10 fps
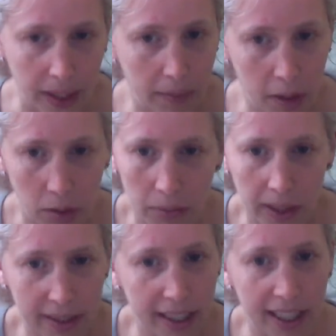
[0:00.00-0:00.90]
In between
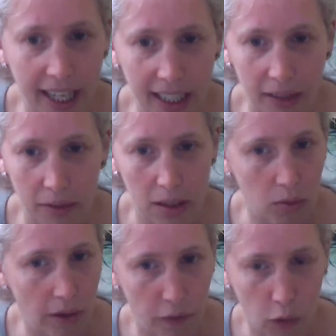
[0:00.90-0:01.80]
meals and at night, he was
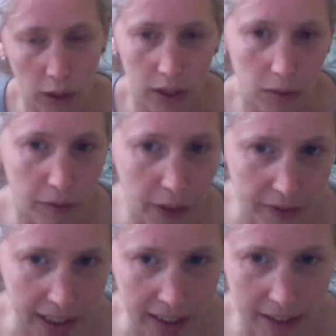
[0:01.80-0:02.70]
140s,
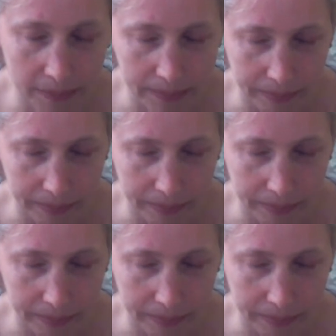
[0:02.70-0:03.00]
150s,